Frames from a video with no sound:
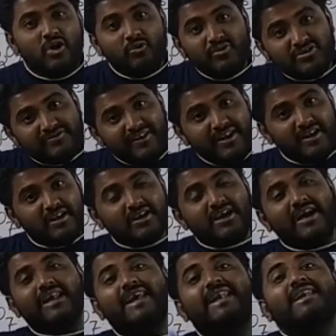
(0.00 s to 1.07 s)
which will
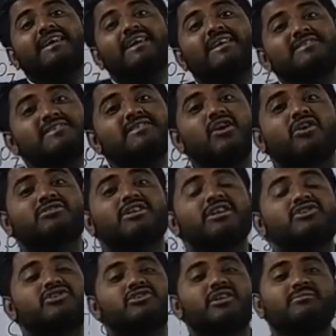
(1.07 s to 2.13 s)
get increase in the
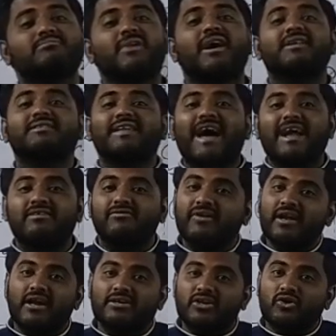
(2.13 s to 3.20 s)
oxidation number that
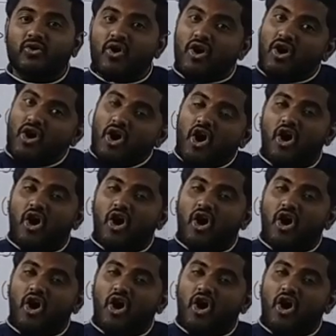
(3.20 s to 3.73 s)
will undergo